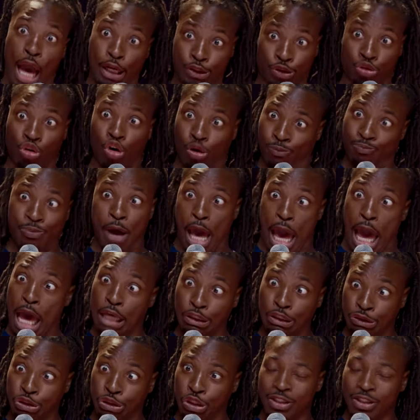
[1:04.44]
an actual
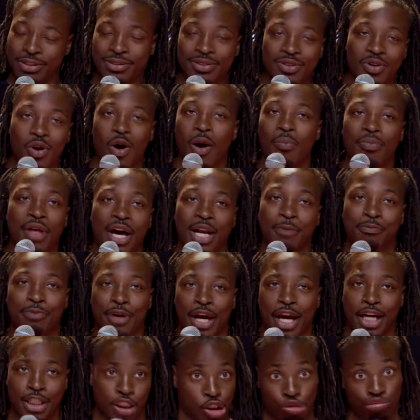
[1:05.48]
pastor? No, I'm not a
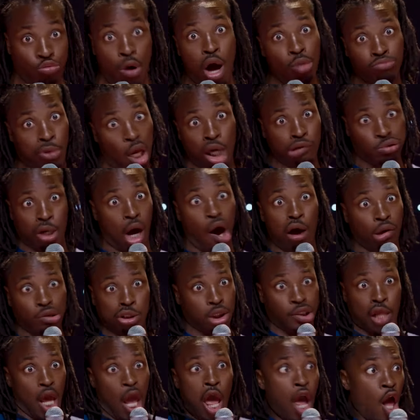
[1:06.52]
pastor. Well, I'm not
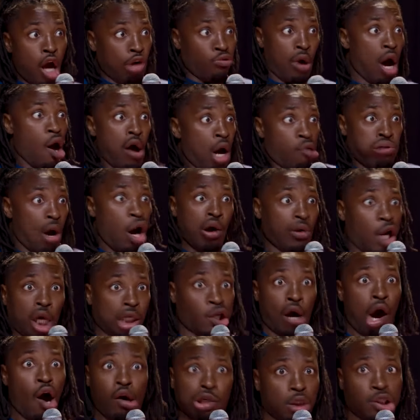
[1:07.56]
calling you that. Well, why would
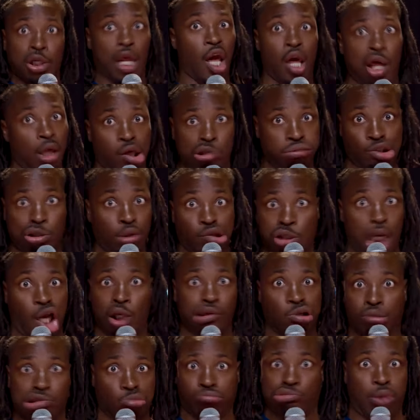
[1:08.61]
I call you that if you're
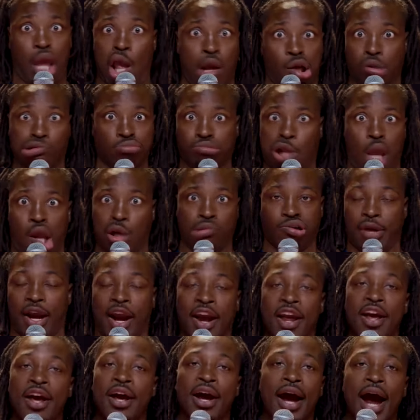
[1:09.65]
not even... Blah, blah,
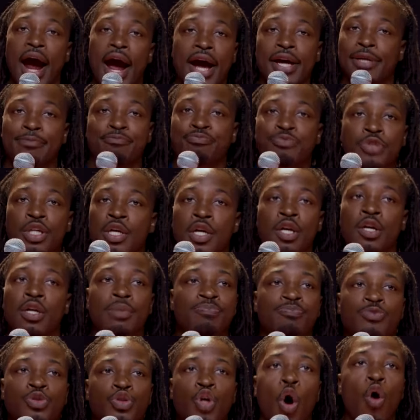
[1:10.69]
blah. All right?
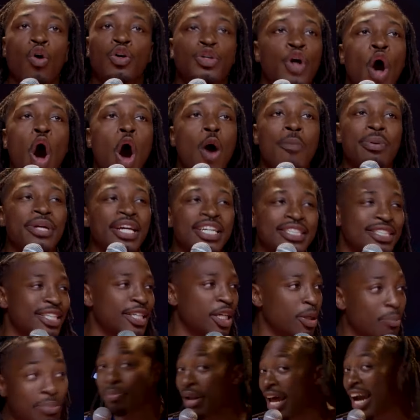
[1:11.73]
Don't call me that
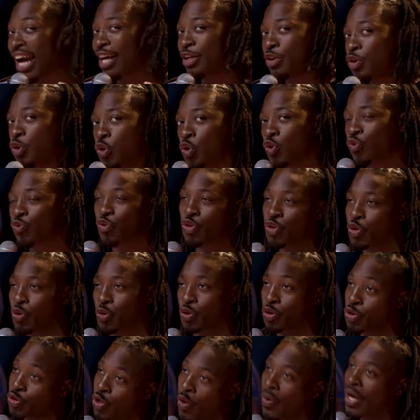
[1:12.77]
then, but I got news for you.
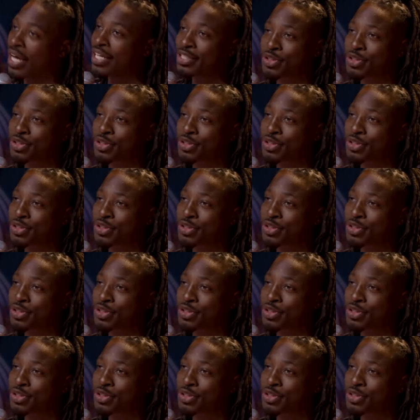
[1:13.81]
You know